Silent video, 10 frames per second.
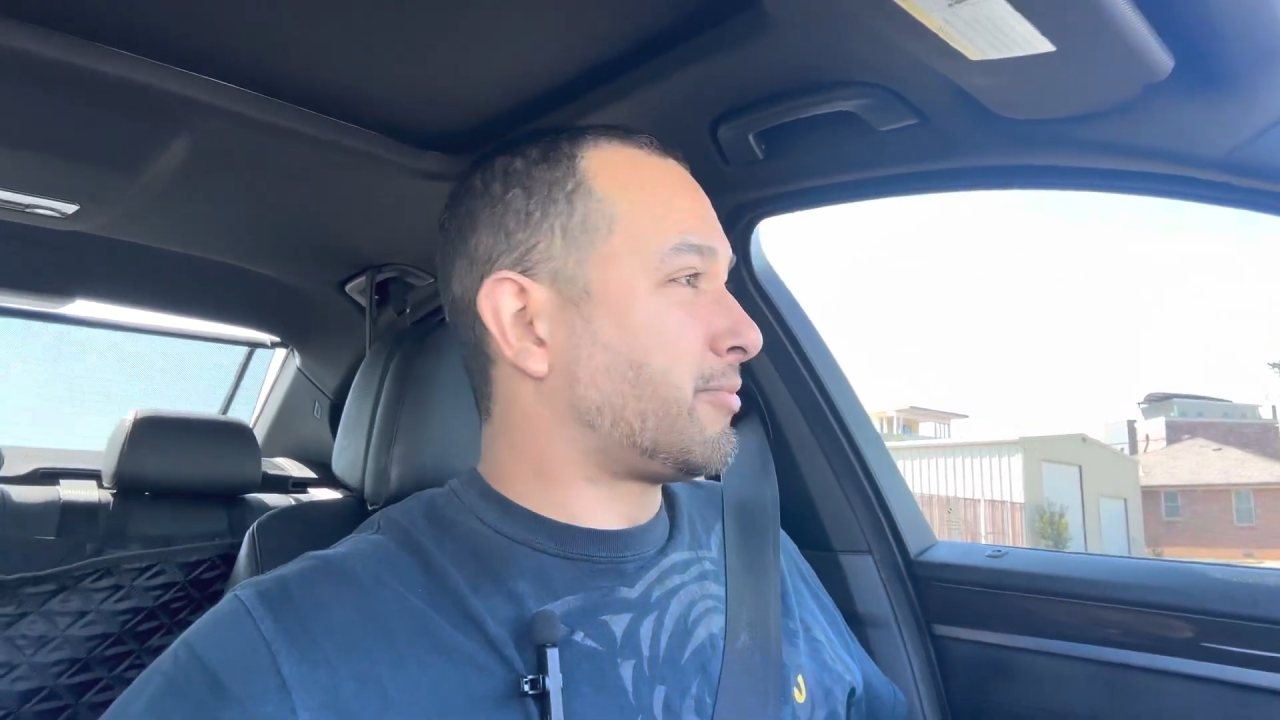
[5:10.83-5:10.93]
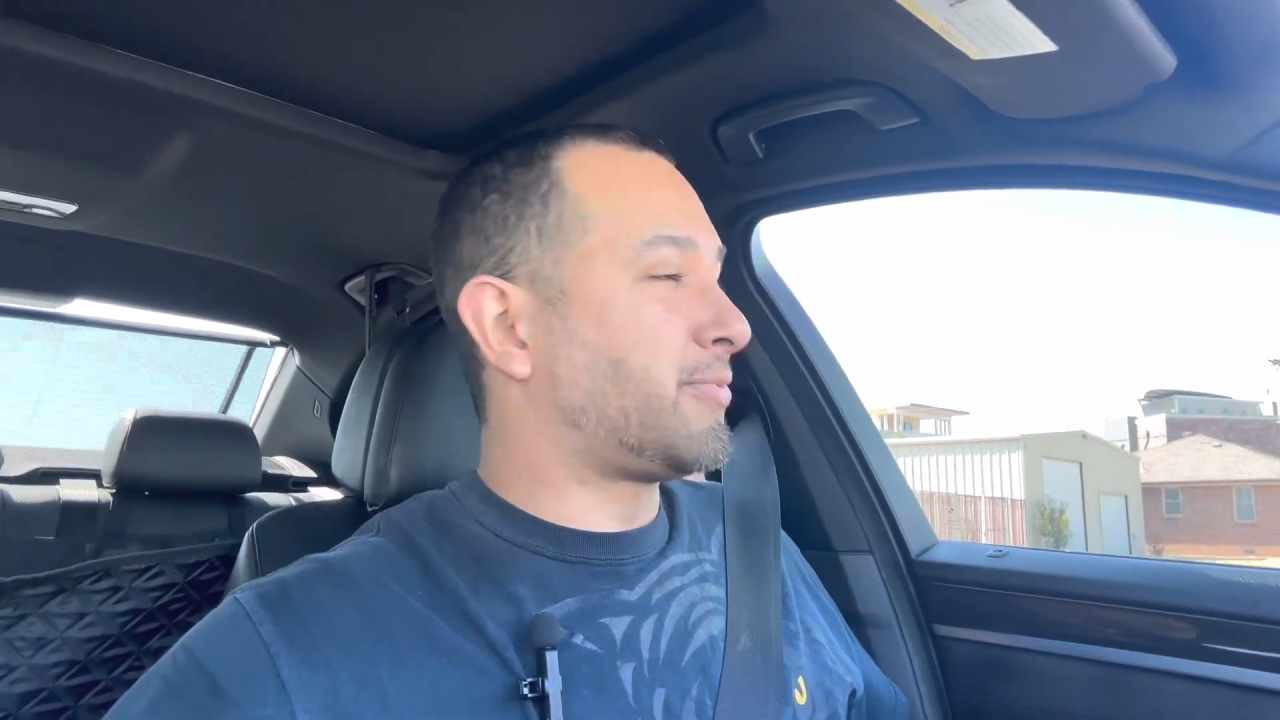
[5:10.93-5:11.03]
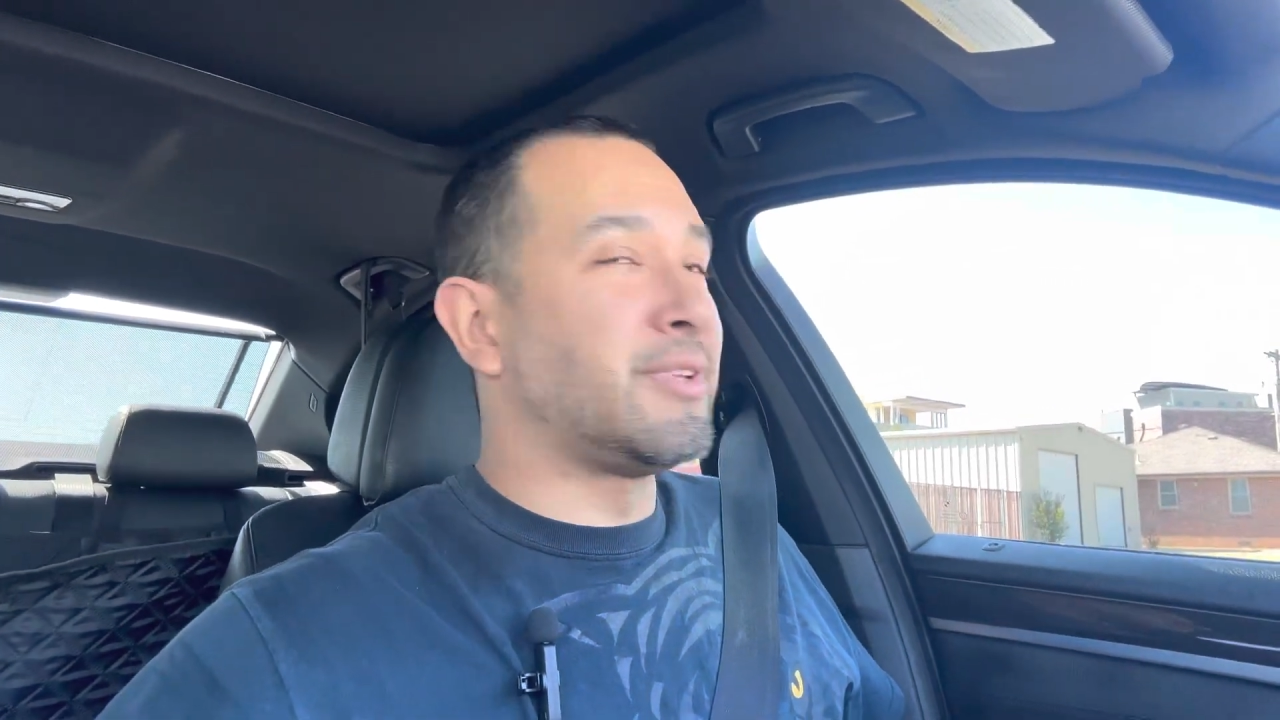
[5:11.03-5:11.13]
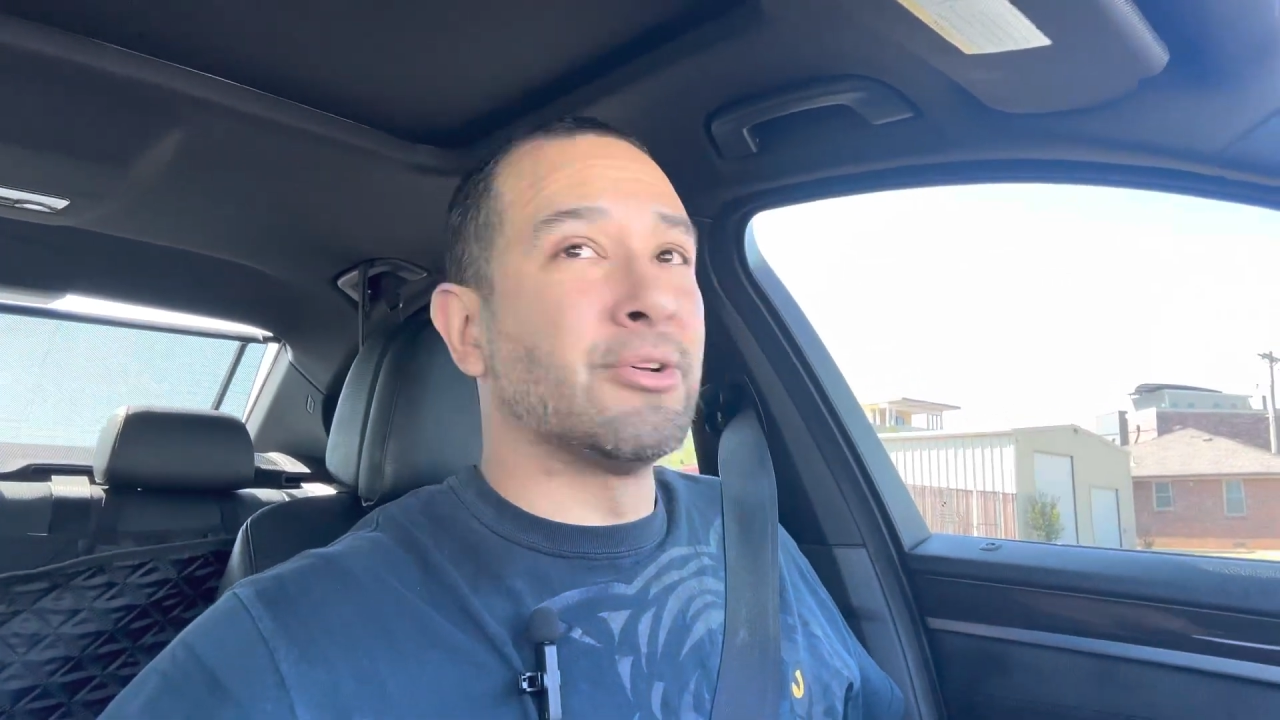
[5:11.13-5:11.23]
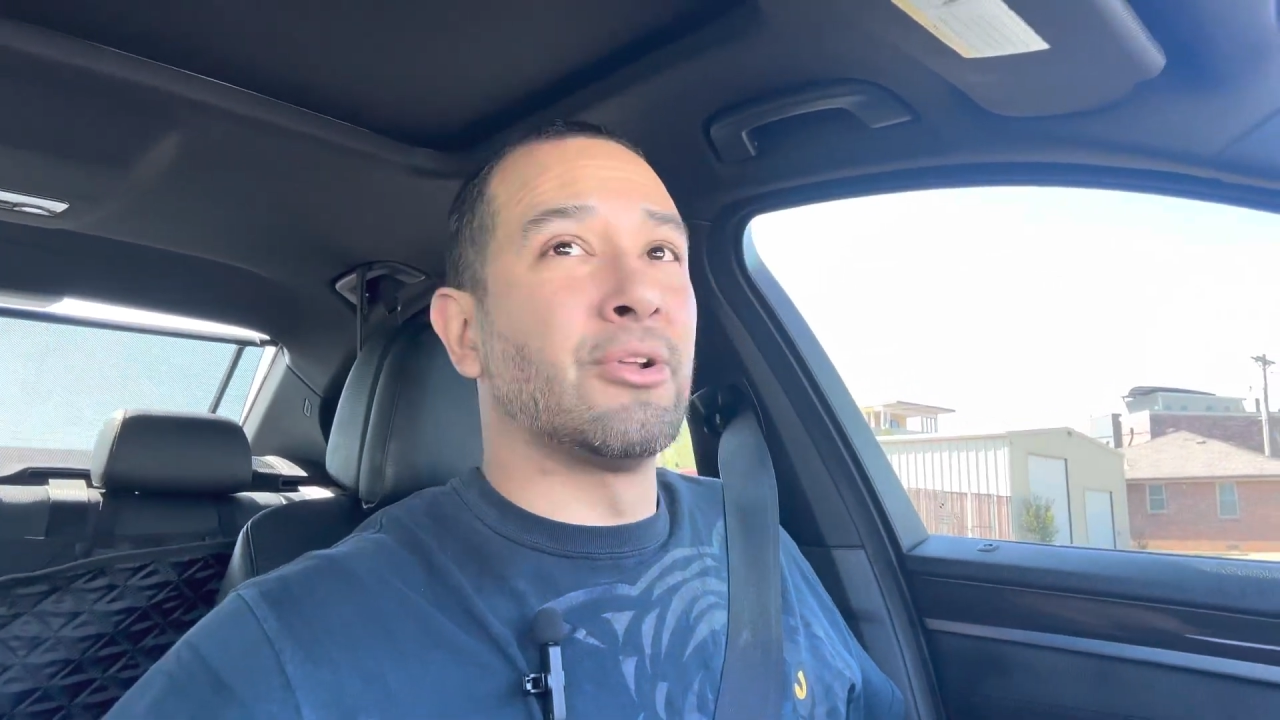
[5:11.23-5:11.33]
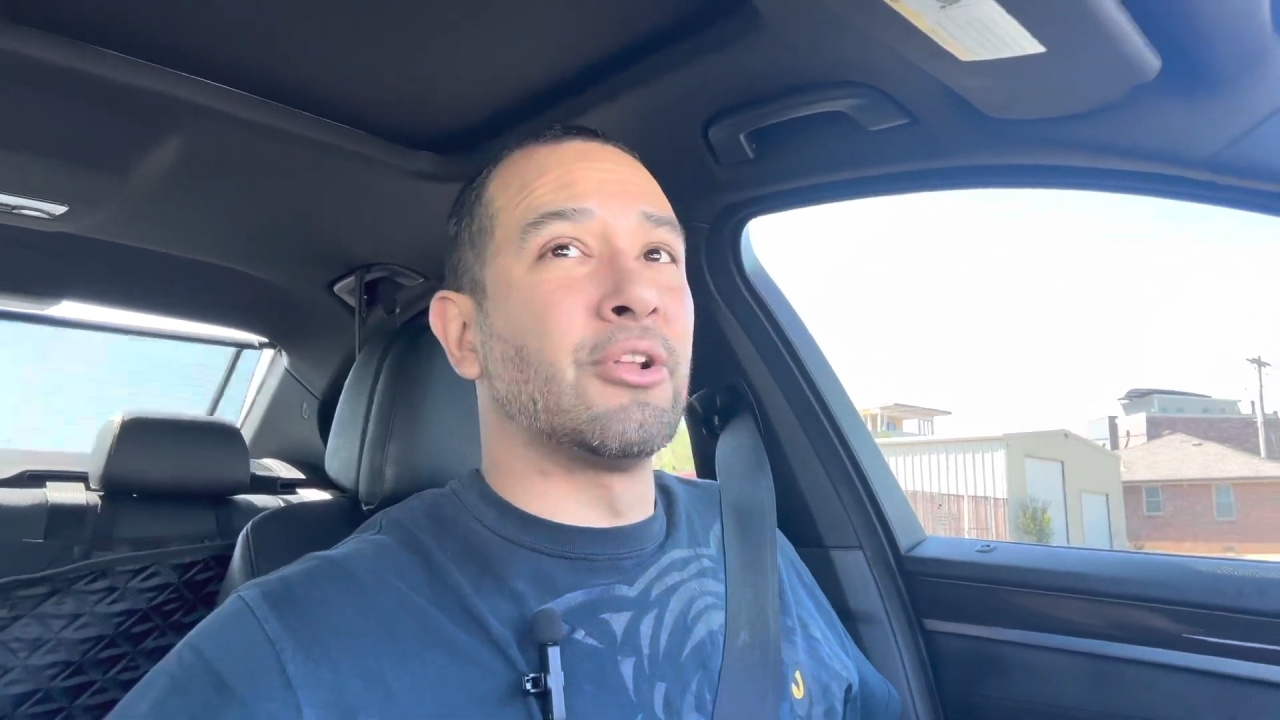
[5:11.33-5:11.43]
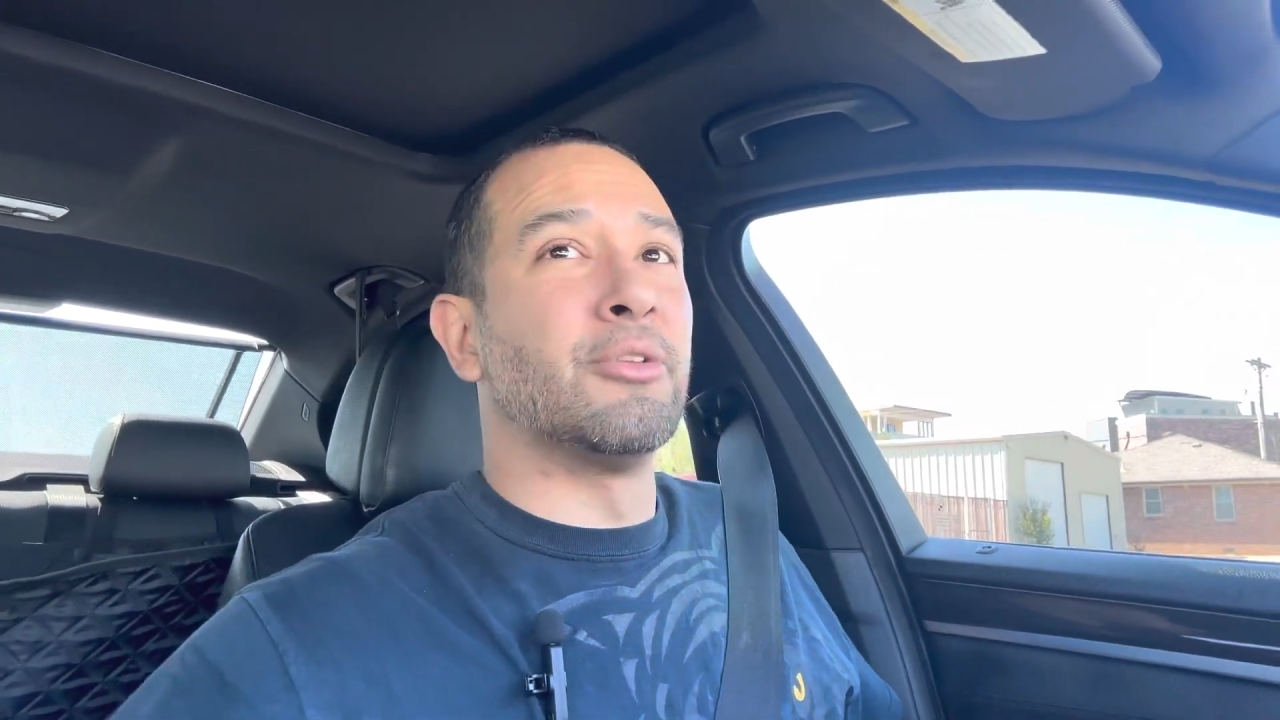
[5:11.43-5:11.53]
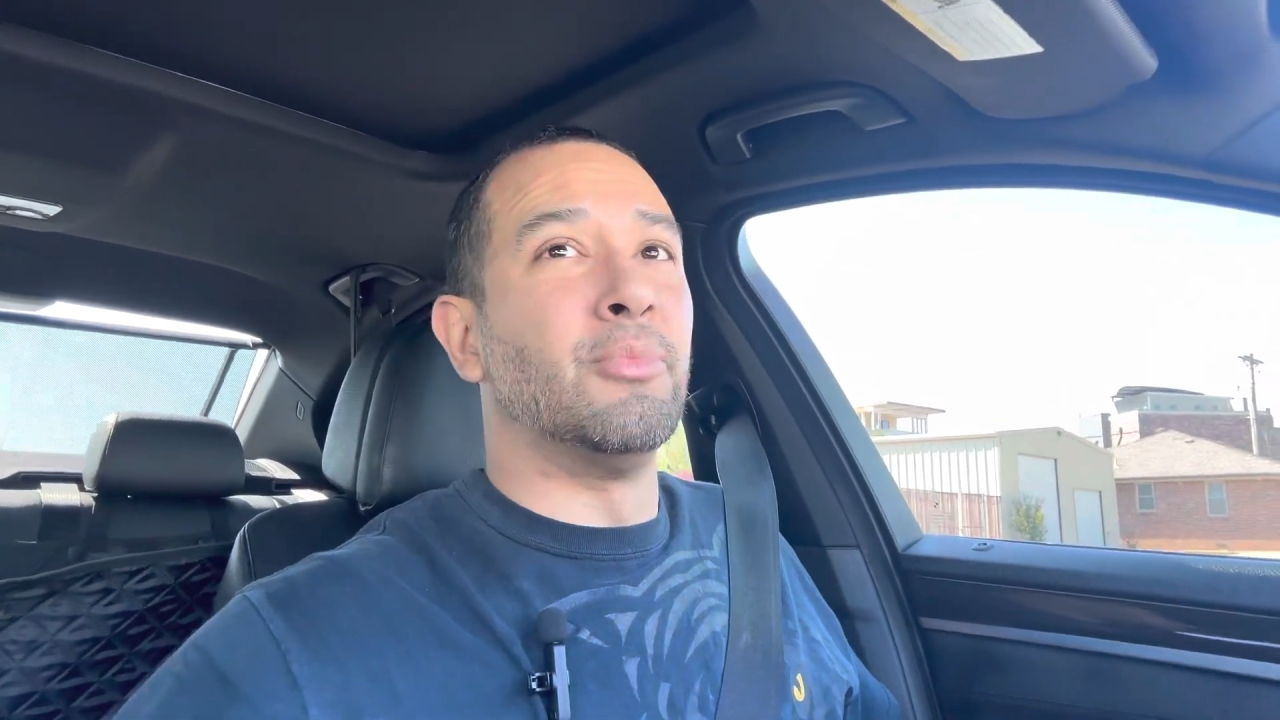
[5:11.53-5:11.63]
feel all the